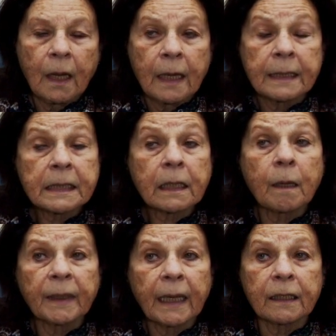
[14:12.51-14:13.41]
And he's
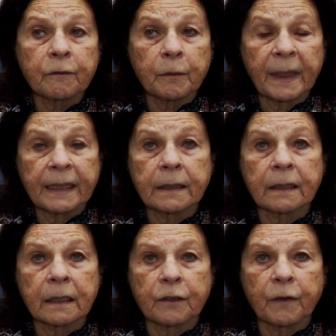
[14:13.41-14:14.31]
coming out of a painting
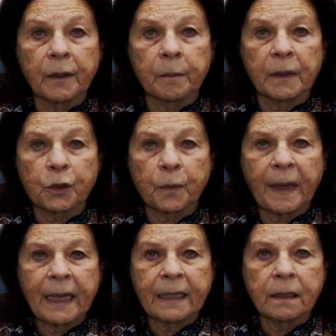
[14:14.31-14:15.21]
that's very much
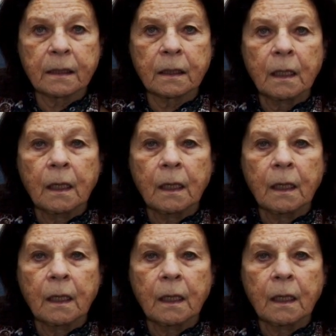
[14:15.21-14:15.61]
based